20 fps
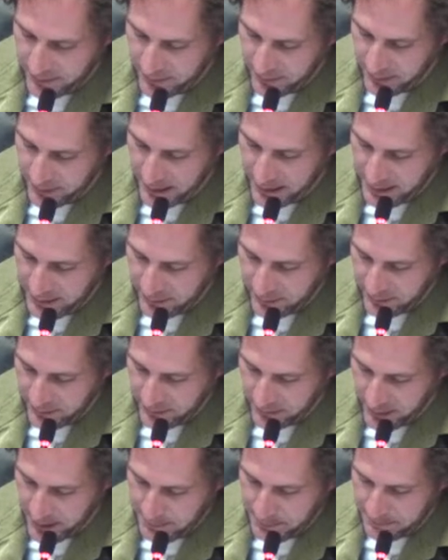Mr. Ken
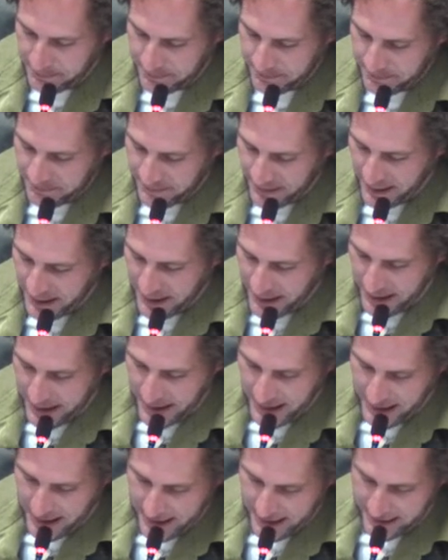Shep,
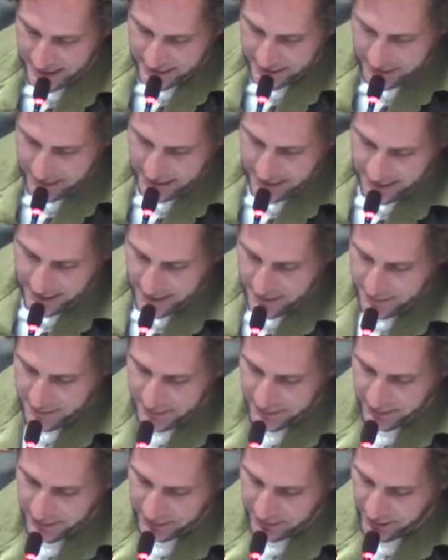and
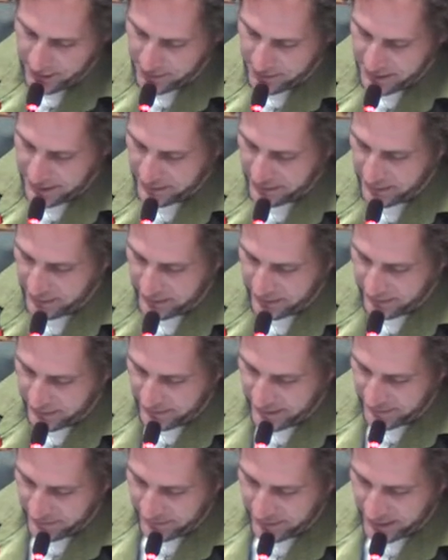Mr. Thomas
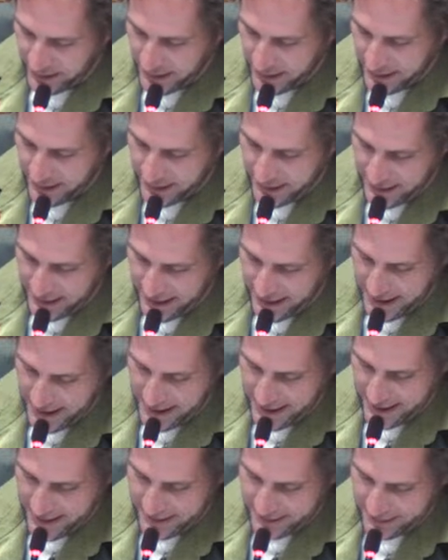Schlifka,
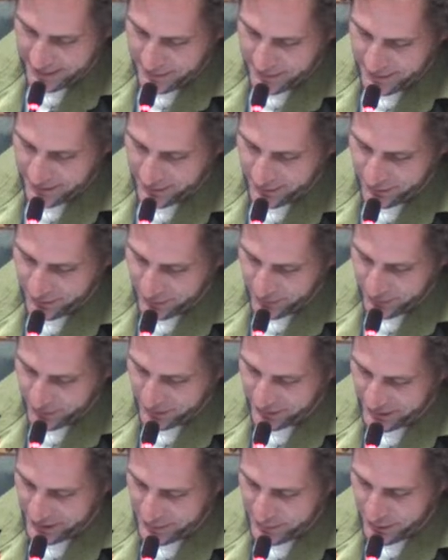and Mr.
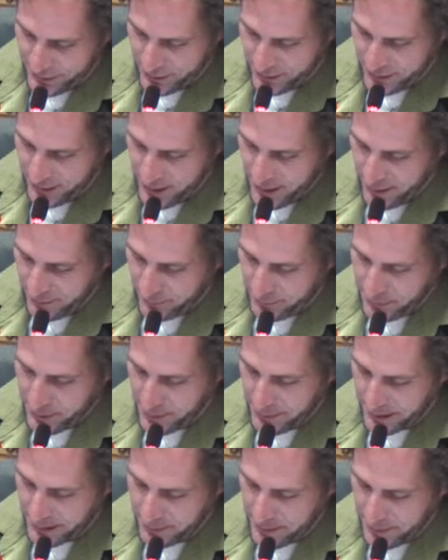Joel Thibault for
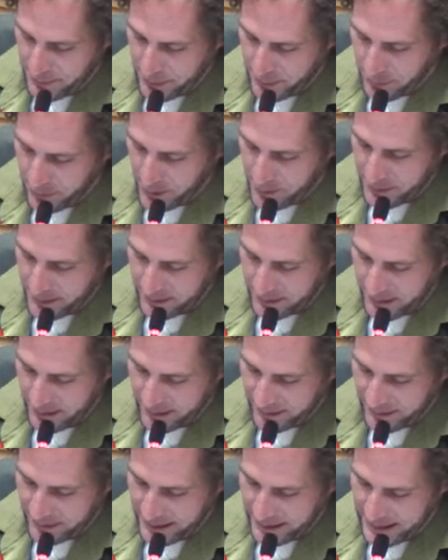public member appointments to
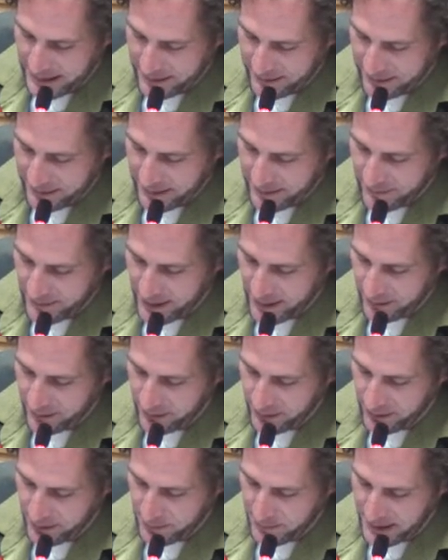the CKC
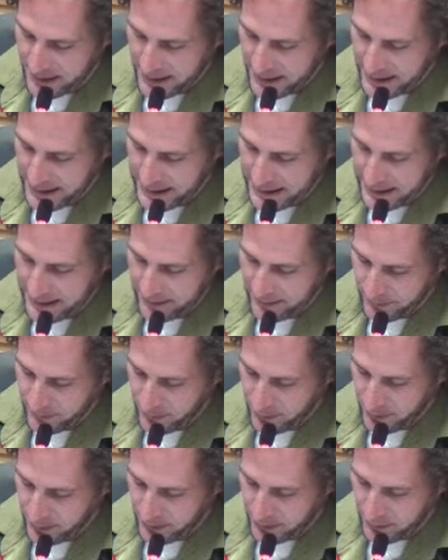Advisory Committee, each
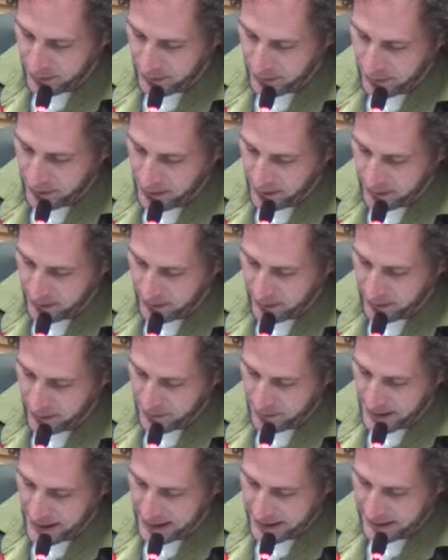for a two-year
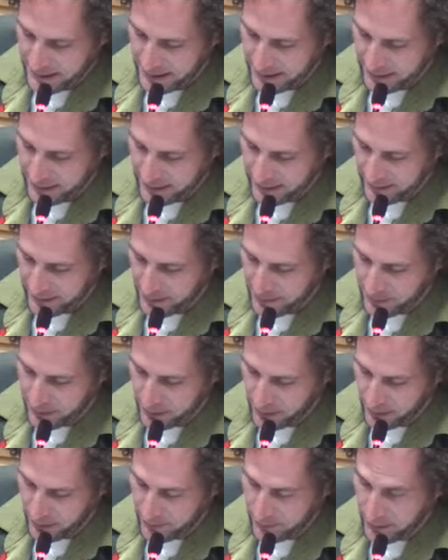term ending December
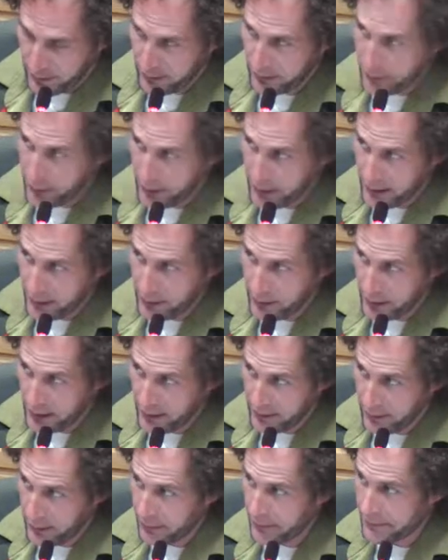31st,
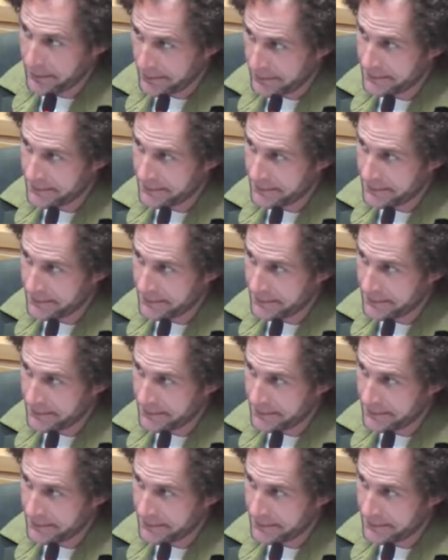2022.